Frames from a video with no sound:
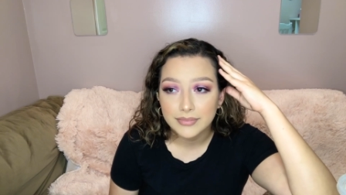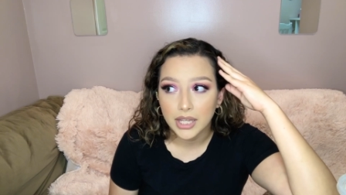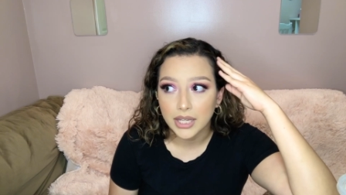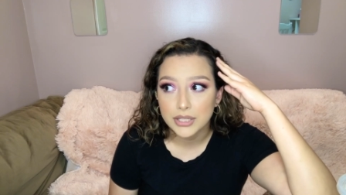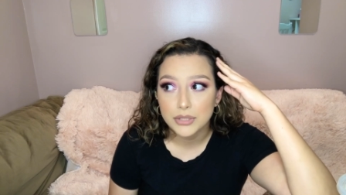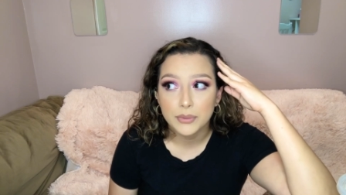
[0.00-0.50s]

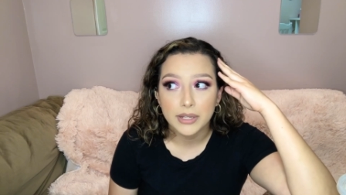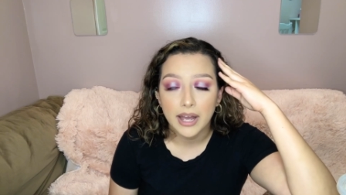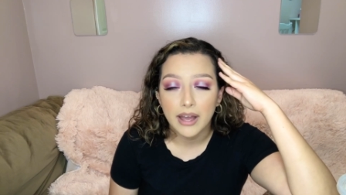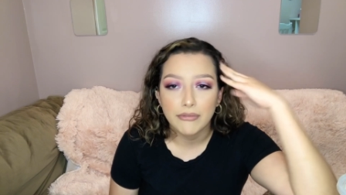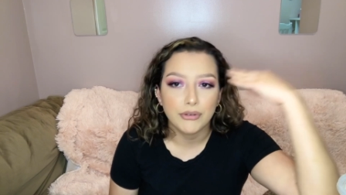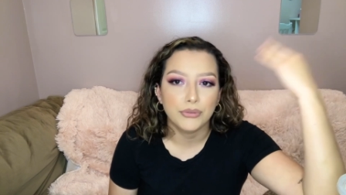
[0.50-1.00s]
like two and a
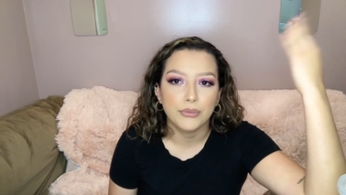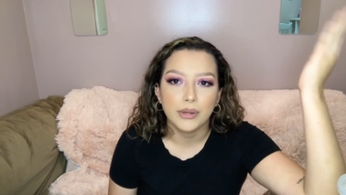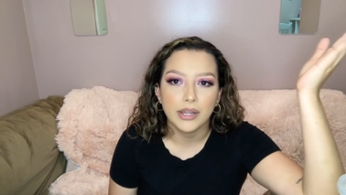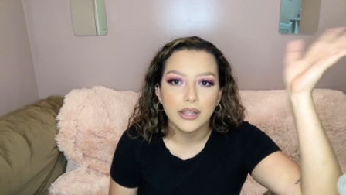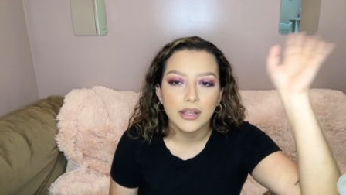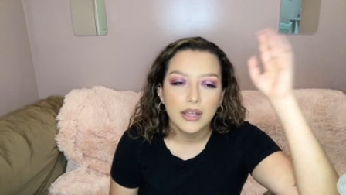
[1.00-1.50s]
half or
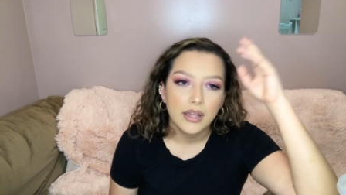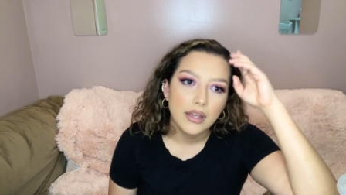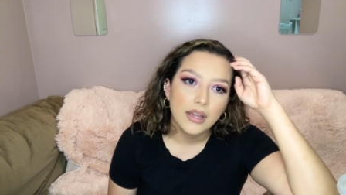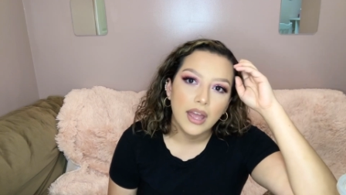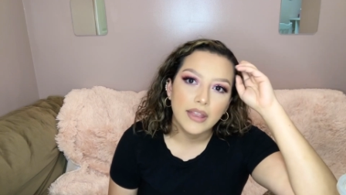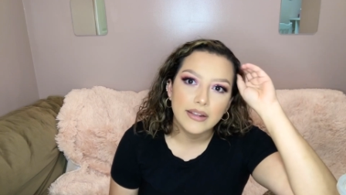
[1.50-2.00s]
three,
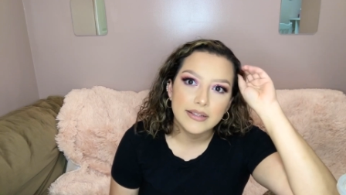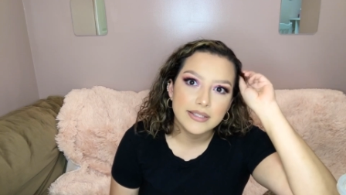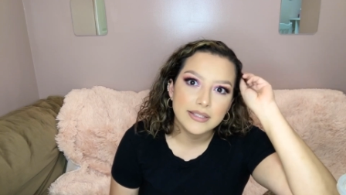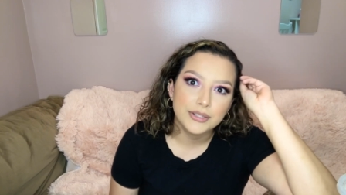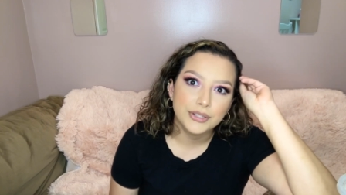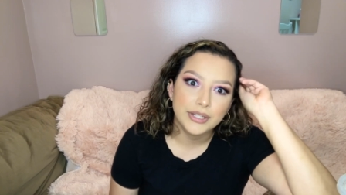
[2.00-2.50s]
and
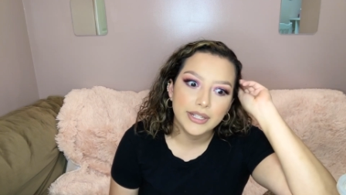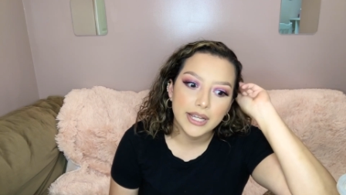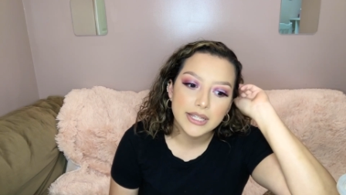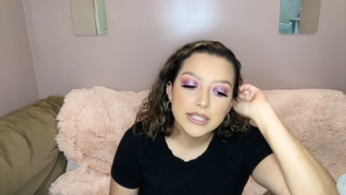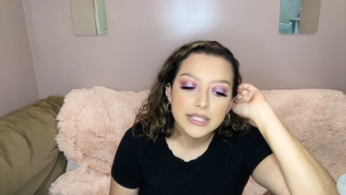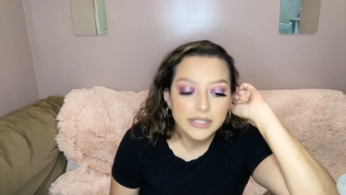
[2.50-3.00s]
that's literally
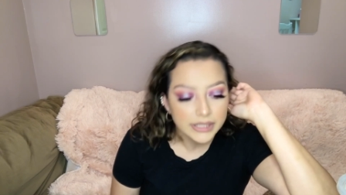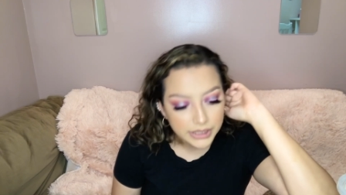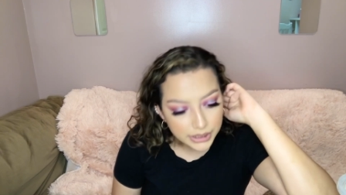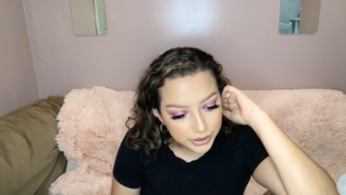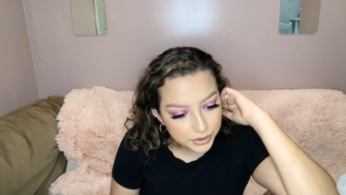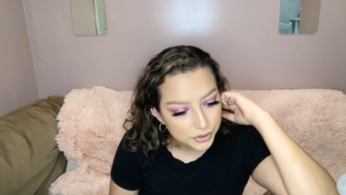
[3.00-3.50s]
next
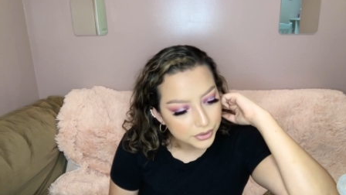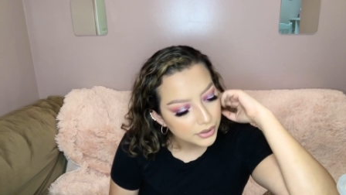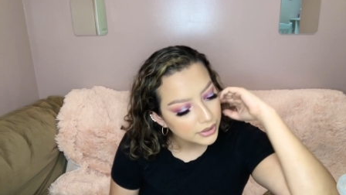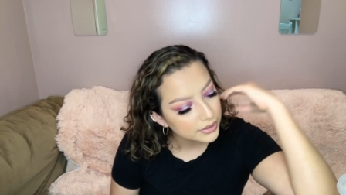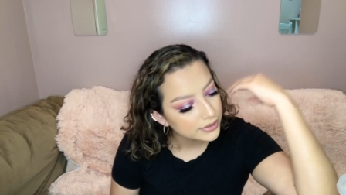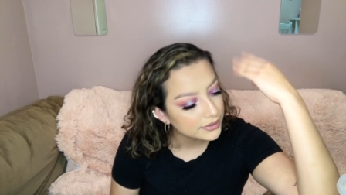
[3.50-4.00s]
year.
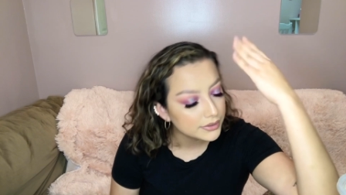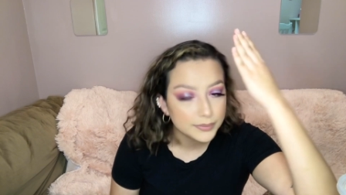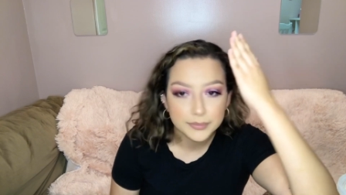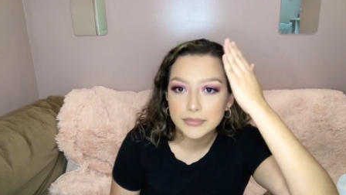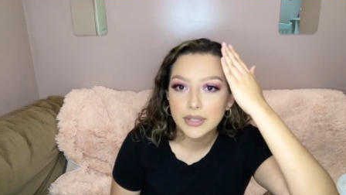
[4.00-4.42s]
Um,